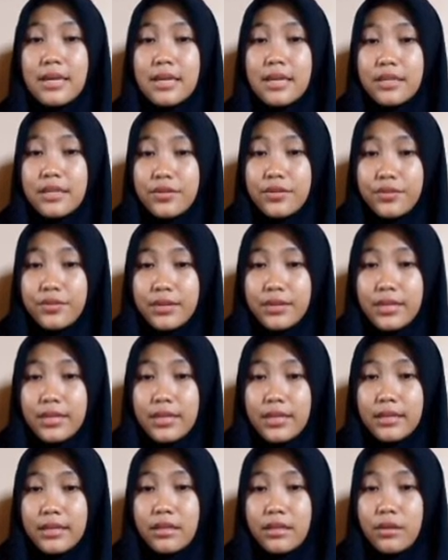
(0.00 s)
the
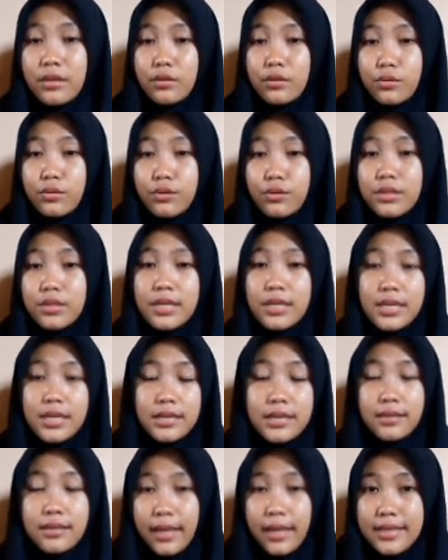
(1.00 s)
credit load he
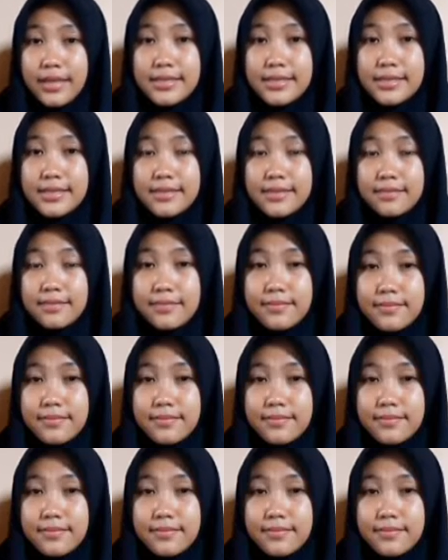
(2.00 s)
takes.